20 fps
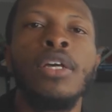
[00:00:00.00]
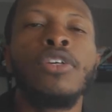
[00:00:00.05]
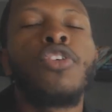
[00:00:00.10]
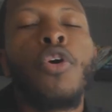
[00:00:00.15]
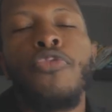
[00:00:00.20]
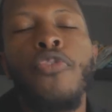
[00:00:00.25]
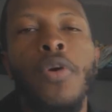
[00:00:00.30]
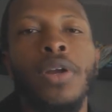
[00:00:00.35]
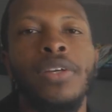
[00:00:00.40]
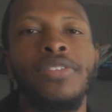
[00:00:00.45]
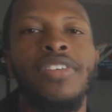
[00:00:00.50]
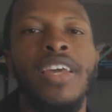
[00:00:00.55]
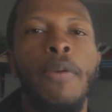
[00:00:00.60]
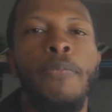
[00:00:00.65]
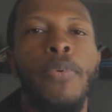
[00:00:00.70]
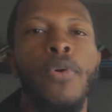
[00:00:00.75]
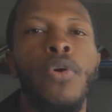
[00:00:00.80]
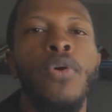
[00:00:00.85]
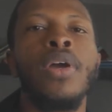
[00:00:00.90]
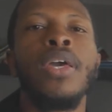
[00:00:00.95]
So, for
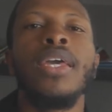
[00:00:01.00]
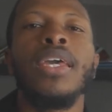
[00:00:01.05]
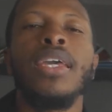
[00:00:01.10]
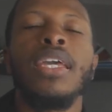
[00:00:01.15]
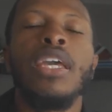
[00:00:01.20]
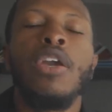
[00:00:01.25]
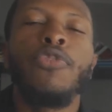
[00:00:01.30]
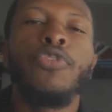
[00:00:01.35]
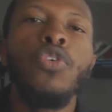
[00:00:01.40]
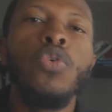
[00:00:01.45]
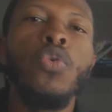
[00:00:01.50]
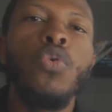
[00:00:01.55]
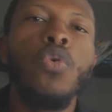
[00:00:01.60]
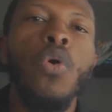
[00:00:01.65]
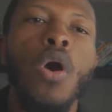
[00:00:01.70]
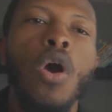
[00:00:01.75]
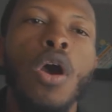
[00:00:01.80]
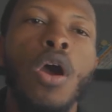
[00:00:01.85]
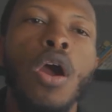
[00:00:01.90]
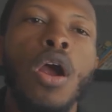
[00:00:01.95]
example, if
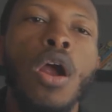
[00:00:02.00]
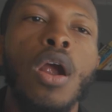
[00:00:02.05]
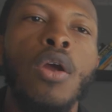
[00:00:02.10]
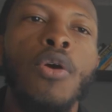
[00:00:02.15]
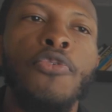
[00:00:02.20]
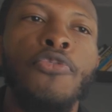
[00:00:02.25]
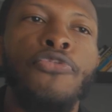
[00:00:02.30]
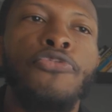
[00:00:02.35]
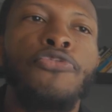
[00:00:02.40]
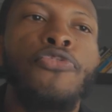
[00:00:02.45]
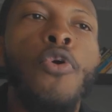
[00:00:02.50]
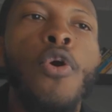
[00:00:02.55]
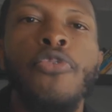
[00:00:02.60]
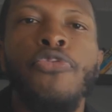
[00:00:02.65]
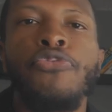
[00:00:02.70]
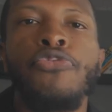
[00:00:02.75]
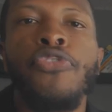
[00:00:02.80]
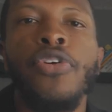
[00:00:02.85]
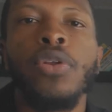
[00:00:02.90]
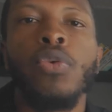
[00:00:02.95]
you are
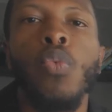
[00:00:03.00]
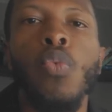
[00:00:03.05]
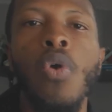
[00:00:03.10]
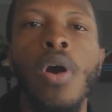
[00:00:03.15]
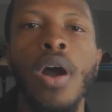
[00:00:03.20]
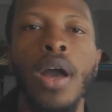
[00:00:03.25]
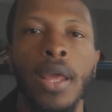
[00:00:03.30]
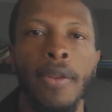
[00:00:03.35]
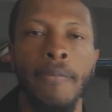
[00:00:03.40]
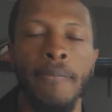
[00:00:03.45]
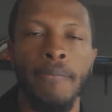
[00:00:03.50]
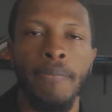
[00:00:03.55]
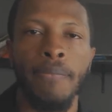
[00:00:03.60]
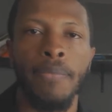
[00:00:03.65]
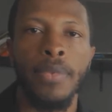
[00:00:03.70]
four foot one,